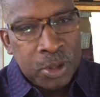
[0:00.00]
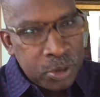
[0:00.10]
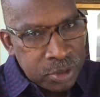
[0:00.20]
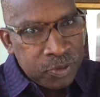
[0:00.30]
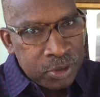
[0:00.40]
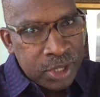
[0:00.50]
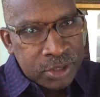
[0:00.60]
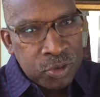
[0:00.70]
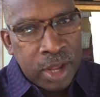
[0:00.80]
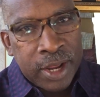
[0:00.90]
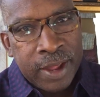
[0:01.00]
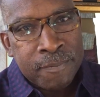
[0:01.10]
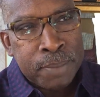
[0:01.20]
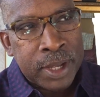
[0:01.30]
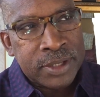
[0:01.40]
those of you that try to
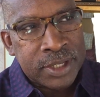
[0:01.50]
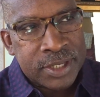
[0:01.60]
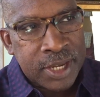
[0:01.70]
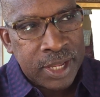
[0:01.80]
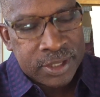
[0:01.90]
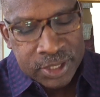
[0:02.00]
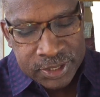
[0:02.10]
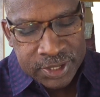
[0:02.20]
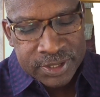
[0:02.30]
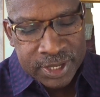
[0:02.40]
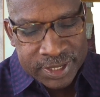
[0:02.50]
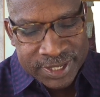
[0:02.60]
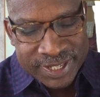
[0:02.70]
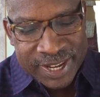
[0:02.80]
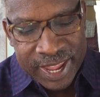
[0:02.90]
have pets as snakes, it says that
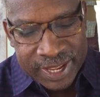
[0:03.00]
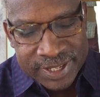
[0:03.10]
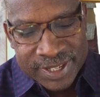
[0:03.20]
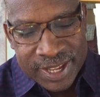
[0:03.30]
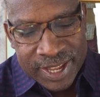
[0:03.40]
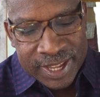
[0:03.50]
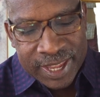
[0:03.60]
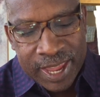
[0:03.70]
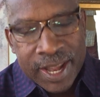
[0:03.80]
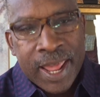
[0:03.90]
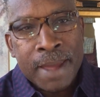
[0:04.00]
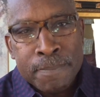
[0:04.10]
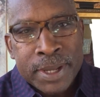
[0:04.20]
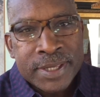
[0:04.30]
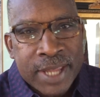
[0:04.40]
snakes
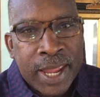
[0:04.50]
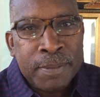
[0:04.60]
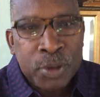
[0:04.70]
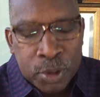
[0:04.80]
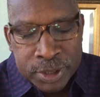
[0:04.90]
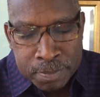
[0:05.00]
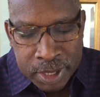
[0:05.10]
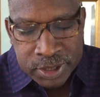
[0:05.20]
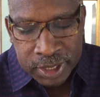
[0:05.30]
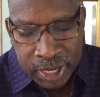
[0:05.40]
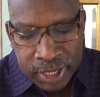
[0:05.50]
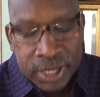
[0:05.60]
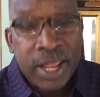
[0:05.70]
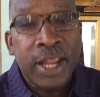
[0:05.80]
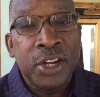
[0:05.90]
cannot be tamed or
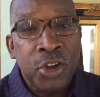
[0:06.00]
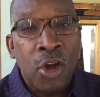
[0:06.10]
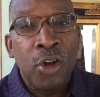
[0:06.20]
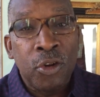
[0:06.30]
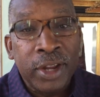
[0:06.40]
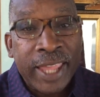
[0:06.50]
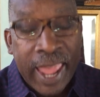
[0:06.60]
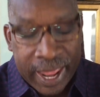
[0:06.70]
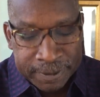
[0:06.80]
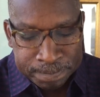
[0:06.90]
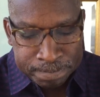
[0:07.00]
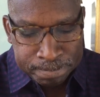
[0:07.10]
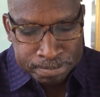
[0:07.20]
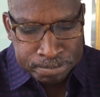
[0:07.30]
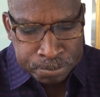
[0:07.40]
domesticated like a dog or a cat.
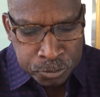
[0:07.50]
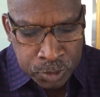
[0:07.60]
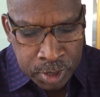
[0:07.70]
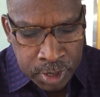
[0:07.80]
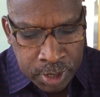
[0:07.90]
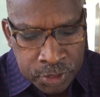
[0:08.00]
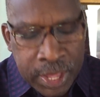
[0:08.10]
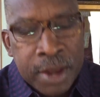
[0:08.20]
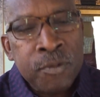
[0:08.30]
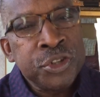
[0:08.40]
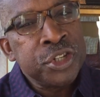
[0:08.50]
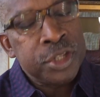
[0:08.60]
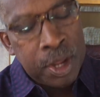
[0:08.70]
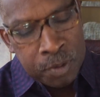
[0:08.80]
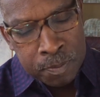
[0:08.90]
They
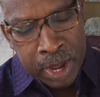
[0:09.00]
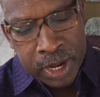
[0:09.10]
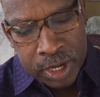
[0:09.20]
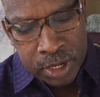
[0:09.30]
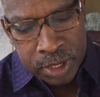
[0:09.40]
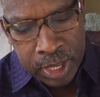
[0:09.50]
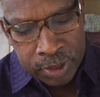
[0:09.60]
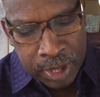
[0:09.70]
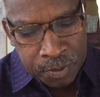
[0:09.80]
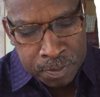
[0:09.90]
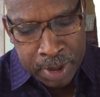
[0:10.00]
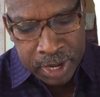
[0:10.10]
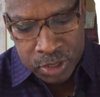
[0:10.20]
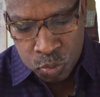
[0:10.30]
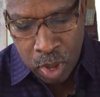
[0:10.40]
remain
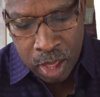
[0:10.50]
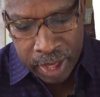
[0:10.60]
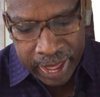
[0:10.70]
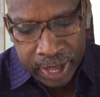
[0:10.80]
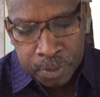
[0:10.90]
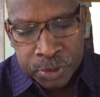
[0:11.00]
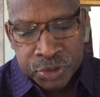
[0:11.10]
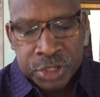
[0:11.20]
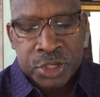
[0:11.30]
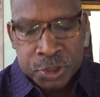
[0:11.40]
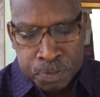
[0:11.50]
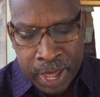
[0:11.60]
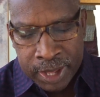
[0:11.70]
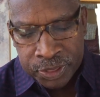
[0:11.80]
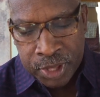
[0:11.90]
as wild animals such as
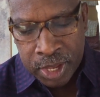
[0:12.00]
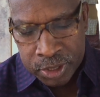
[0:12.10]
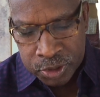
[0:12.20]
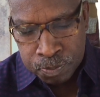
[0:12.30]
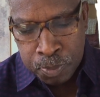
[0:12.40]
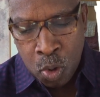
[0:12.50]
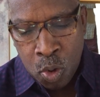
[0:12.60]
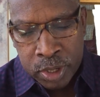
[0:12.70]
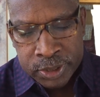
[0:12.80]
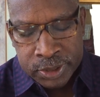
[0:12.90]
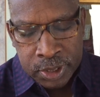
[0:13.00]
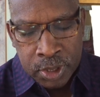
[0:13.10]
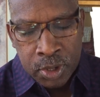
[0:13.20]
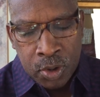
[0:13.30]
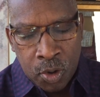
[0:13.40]
pythons, boas,
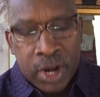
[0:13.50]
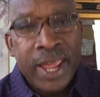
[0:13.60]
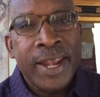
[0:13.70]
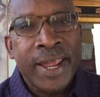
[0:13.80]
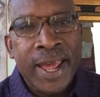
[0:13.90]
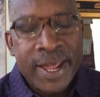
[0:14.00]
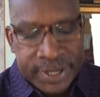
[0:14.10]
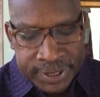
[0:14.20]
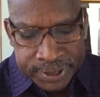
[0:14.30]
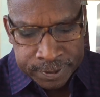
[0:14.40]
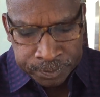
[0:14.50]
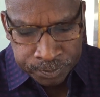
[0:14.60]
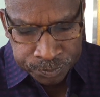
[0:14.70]
or anacondas.